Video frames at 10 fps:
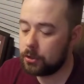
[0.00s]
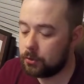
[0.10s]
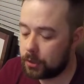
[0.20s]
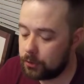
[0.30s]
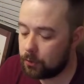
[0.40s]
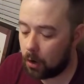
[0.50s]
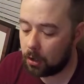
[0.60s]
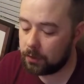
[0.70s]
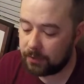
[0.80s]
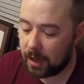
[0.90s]
you can do
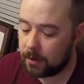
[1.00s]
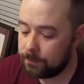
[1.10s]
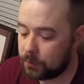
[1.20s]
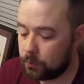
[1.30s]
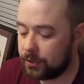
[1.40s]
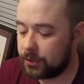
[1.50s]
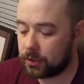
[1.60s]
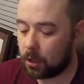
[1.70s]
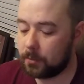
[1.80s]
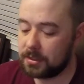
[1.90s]
all of that with the
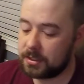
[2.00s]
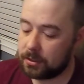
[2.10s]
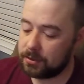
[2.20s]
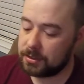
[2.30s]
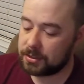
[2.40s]
Garmin series.